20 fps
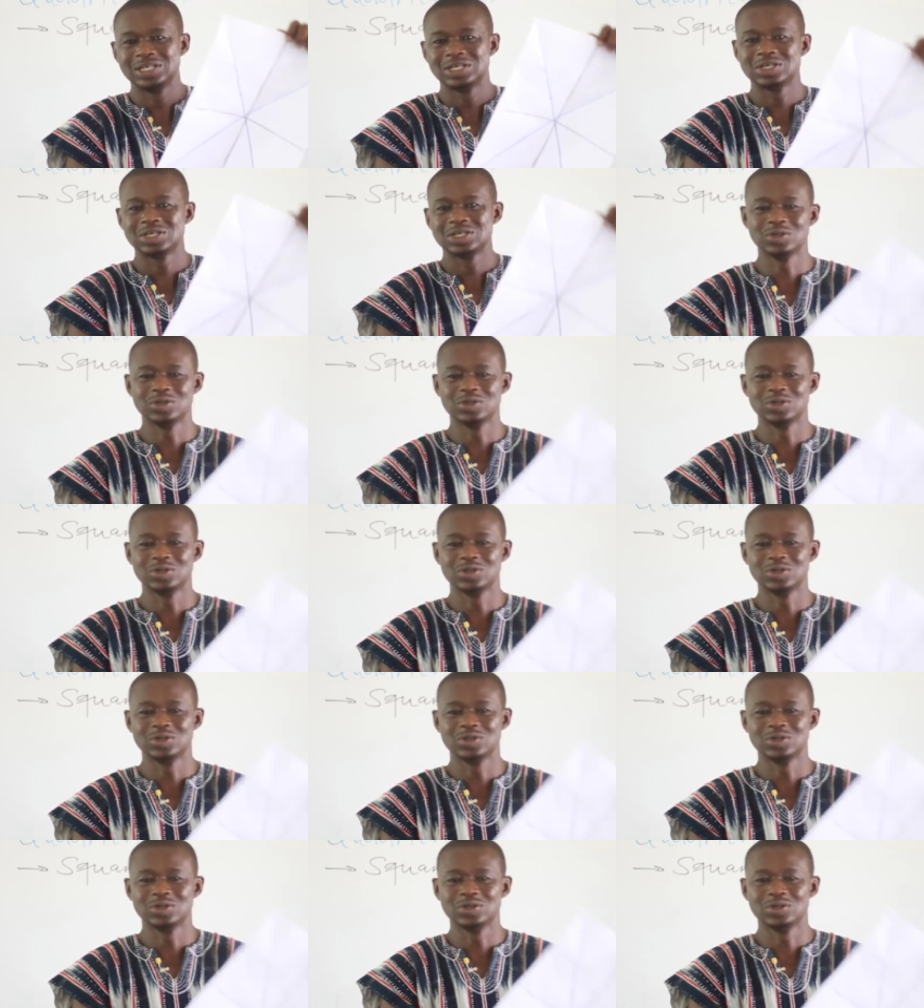Good.
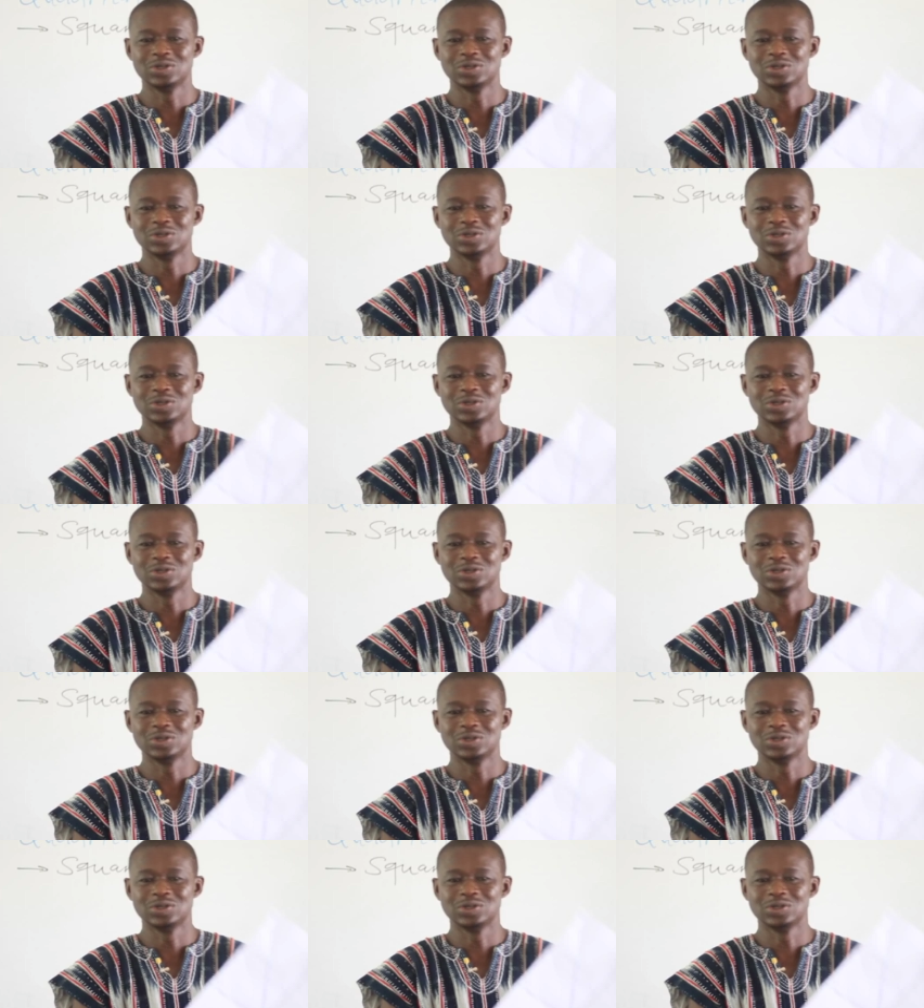Now
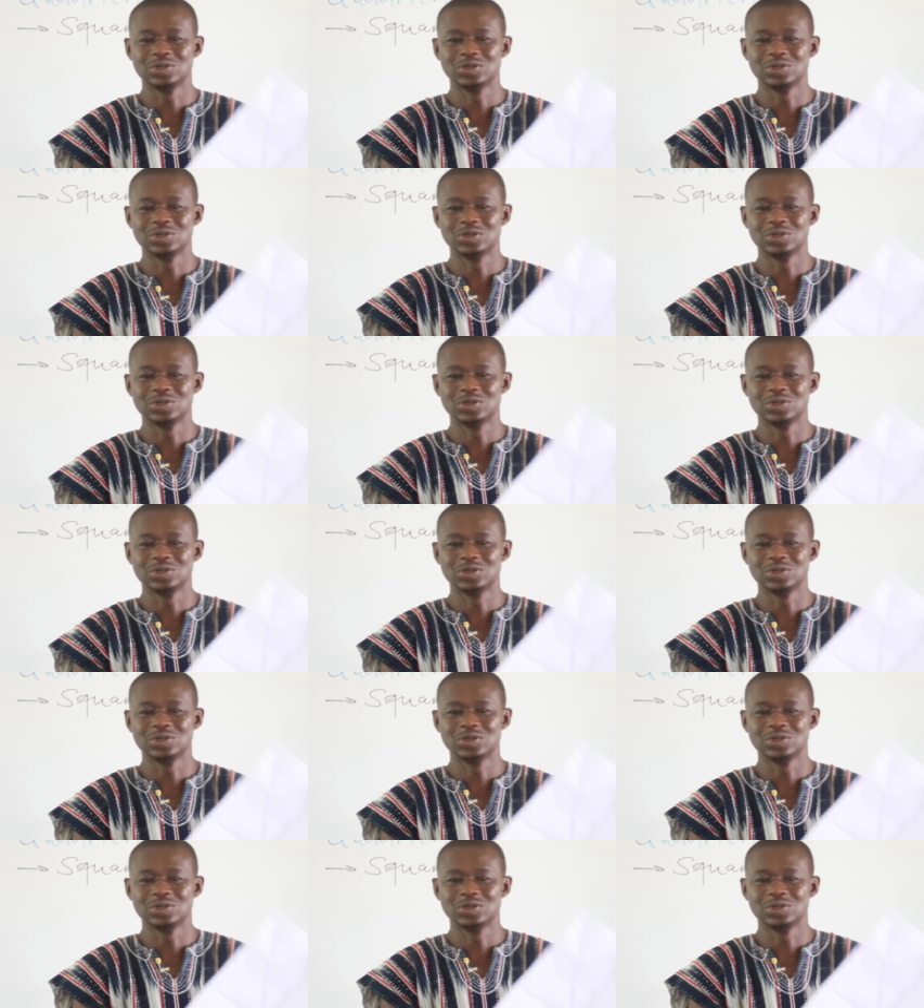let's try to